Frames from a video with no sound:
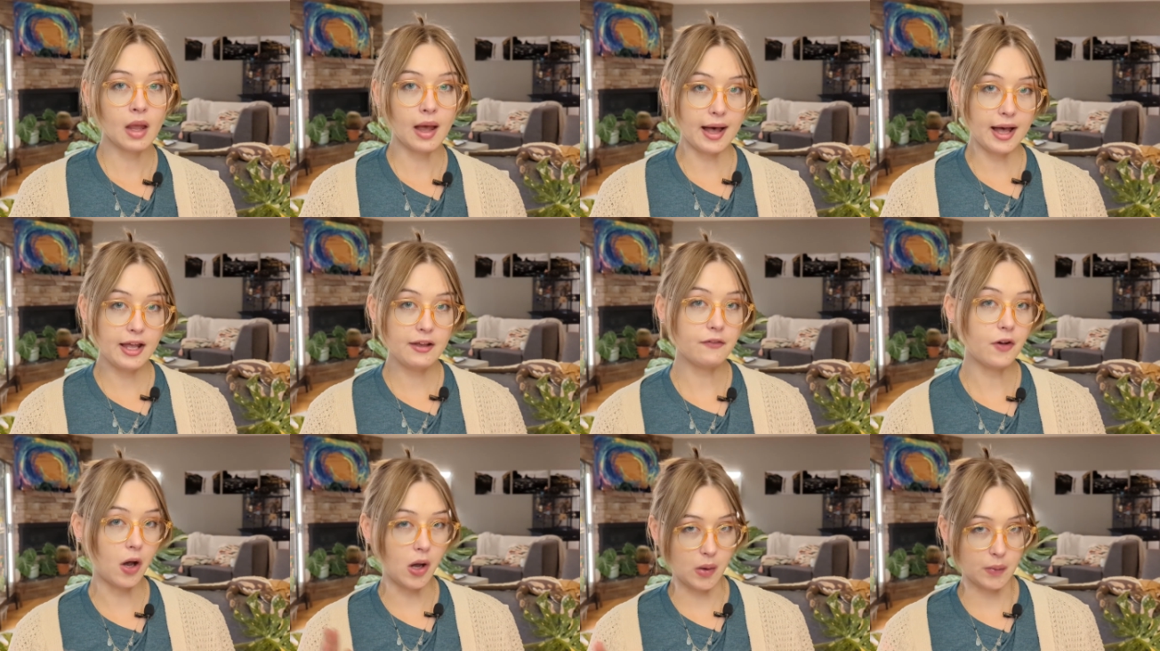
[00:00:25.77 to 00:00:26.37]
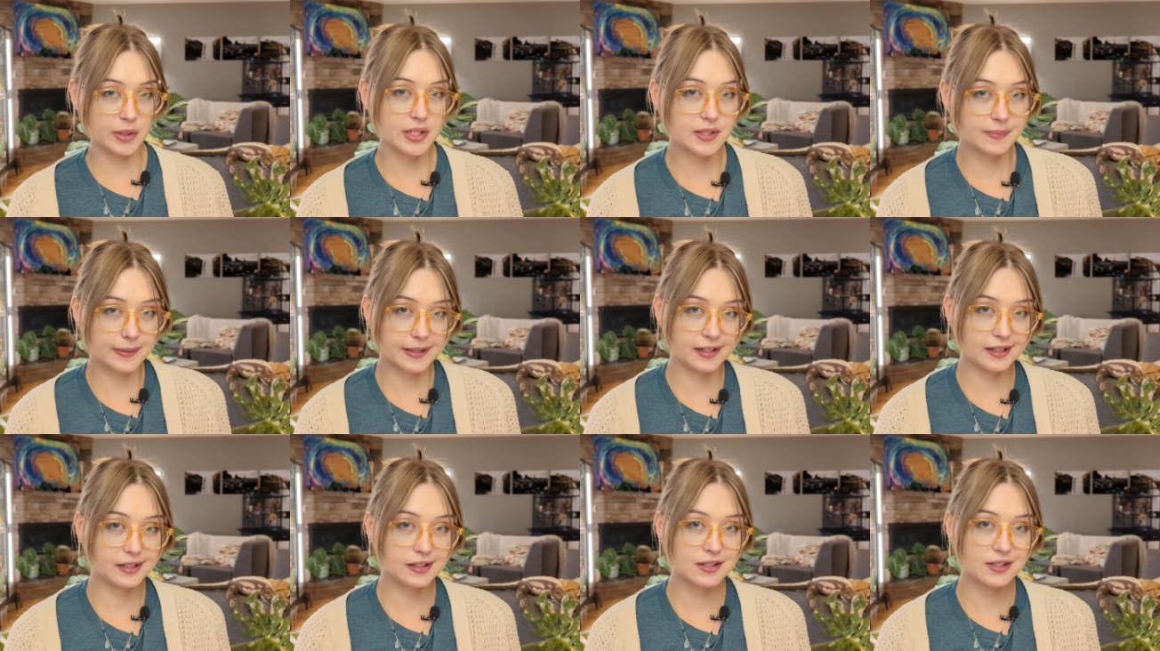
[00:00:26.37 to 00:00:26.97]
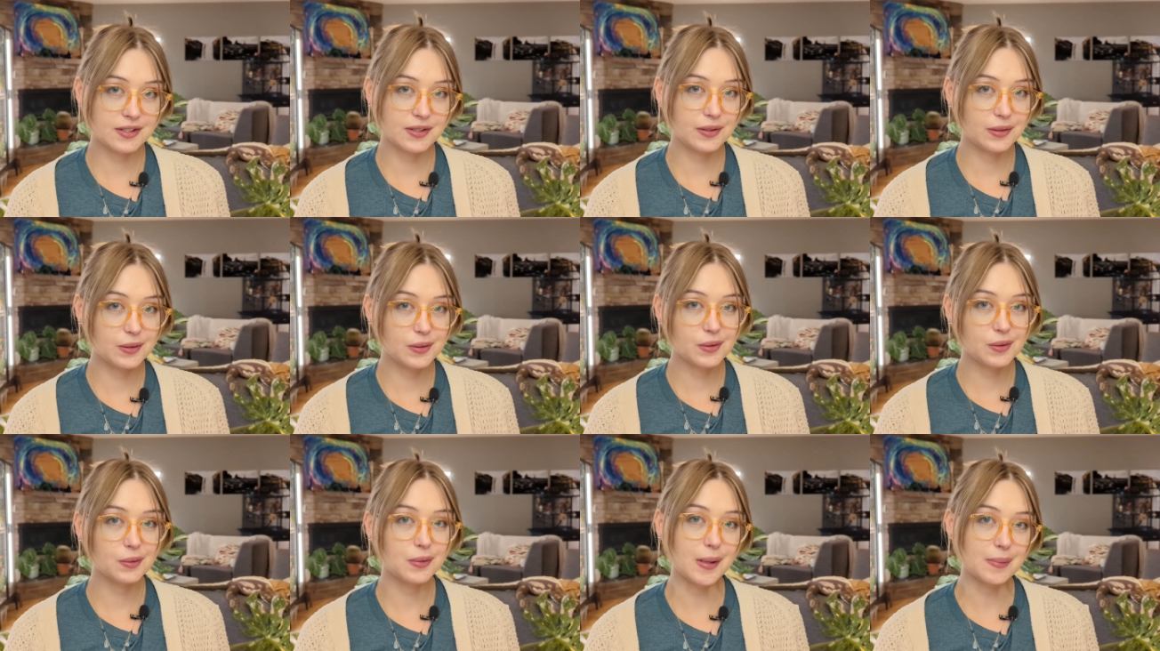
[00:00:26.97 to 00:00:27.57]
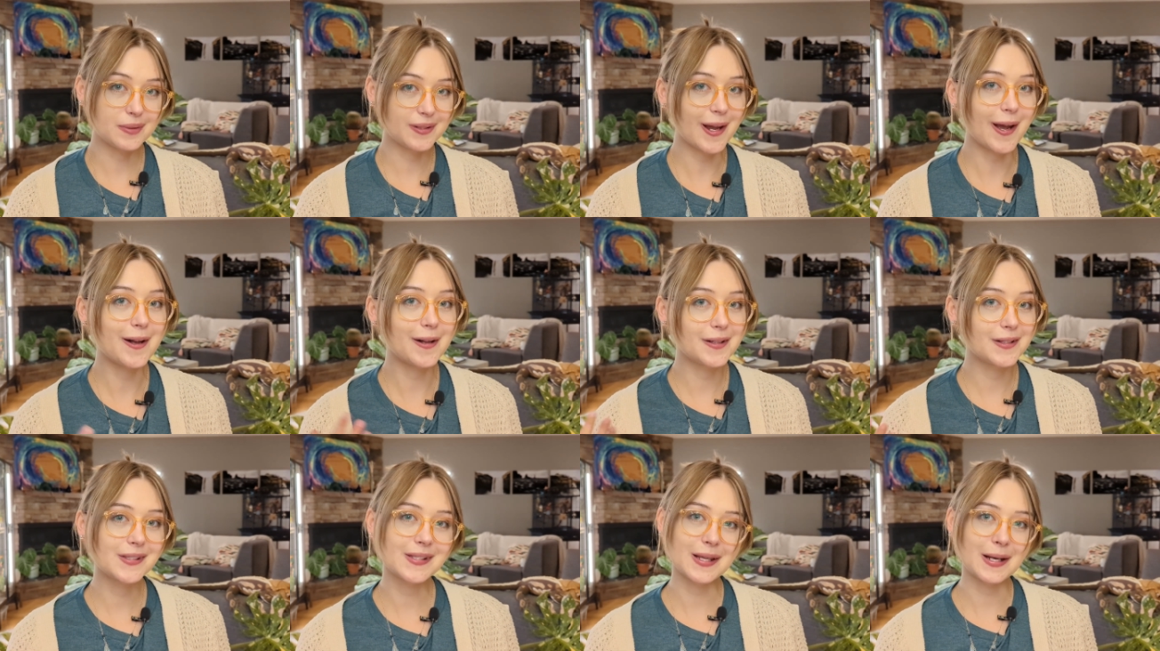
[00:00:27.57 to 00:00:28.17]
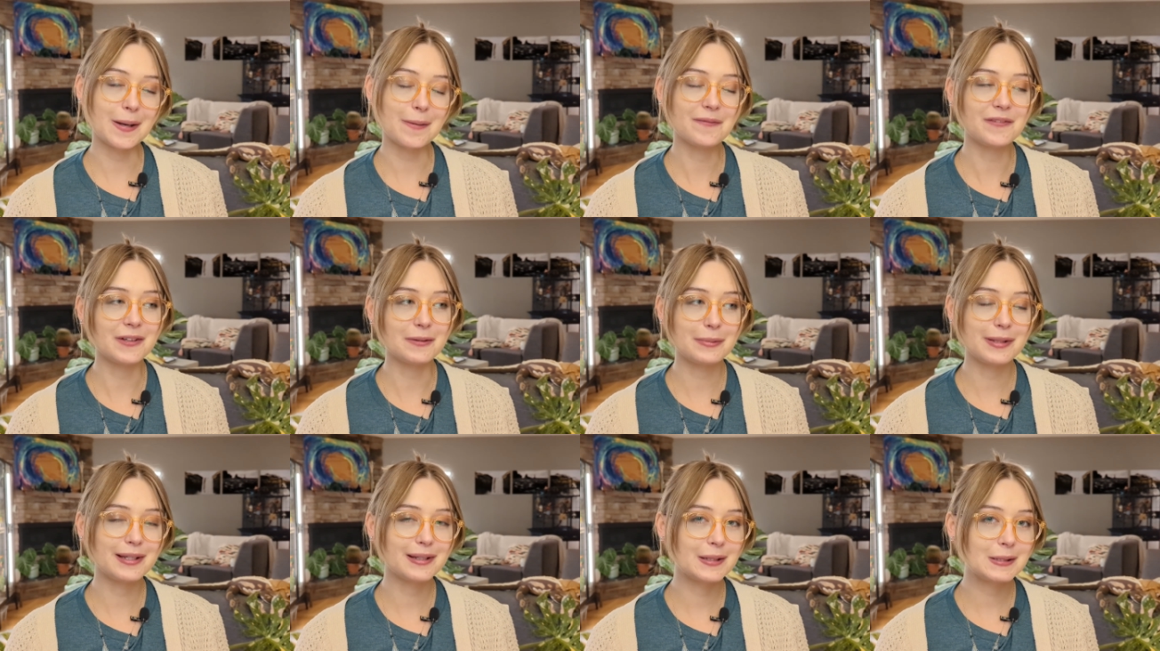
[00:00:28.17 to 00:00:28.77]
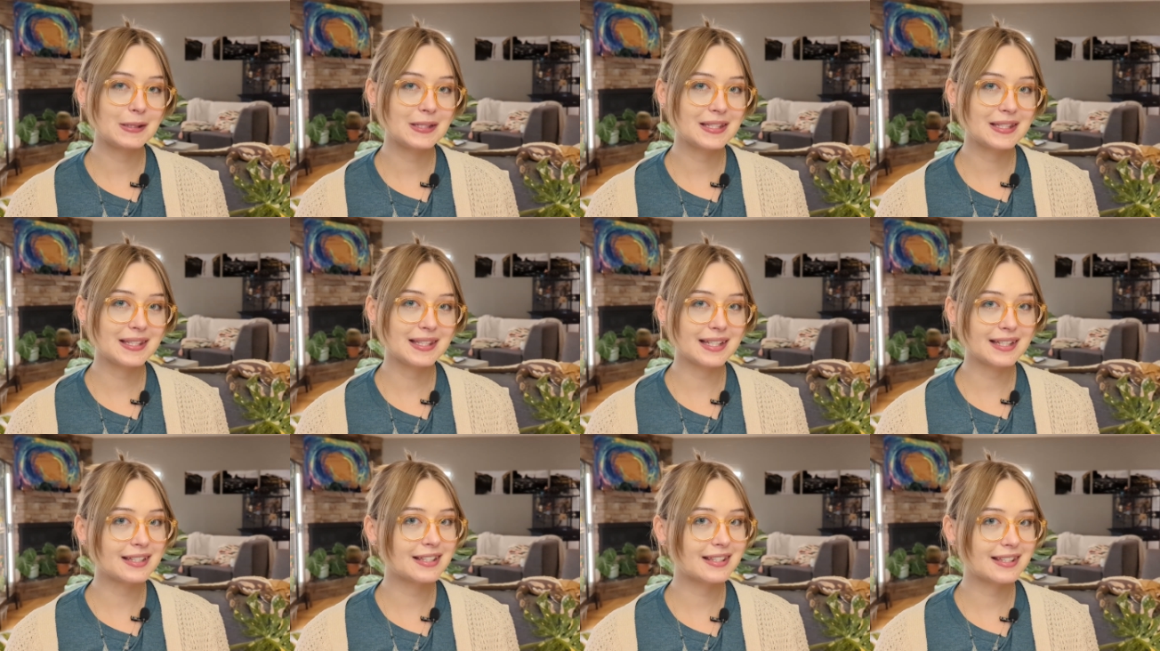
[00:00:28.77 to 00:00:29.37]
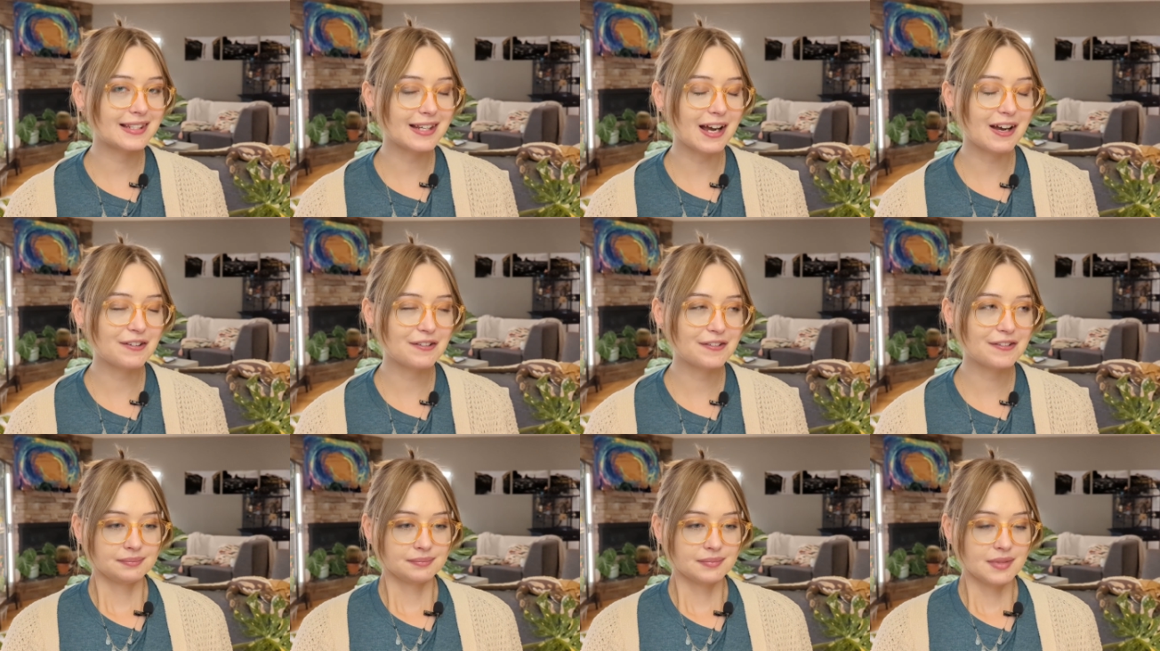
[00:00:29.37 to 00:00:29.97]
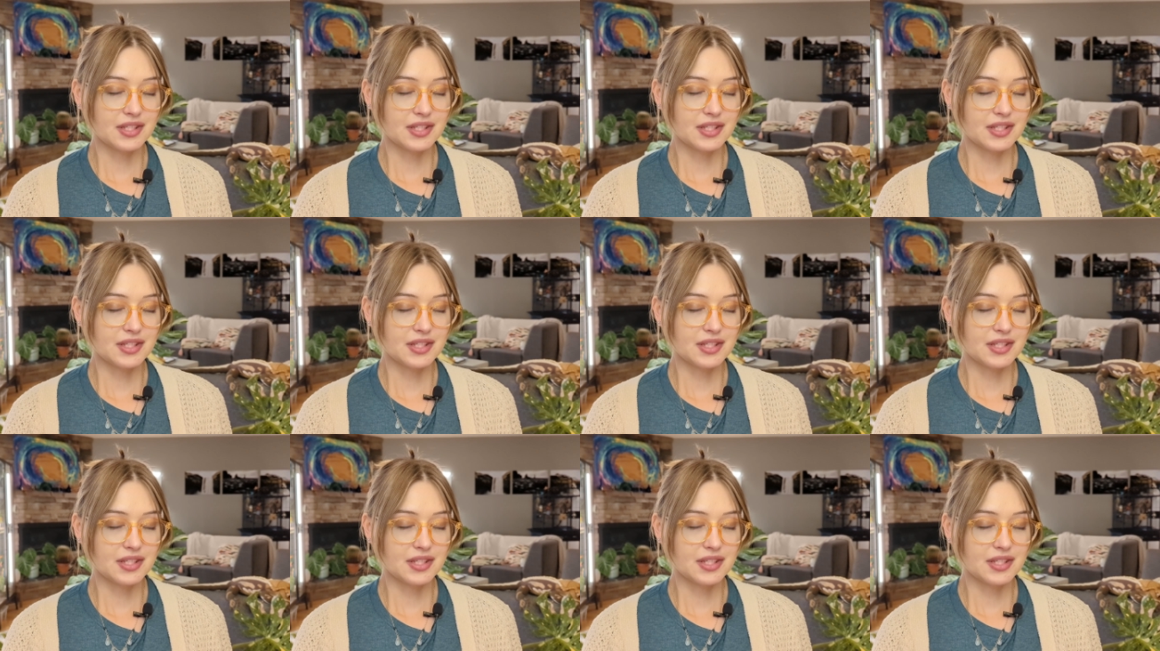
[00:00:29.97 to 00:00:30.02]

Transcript: I've always been into reptiles and amphibians and stuff.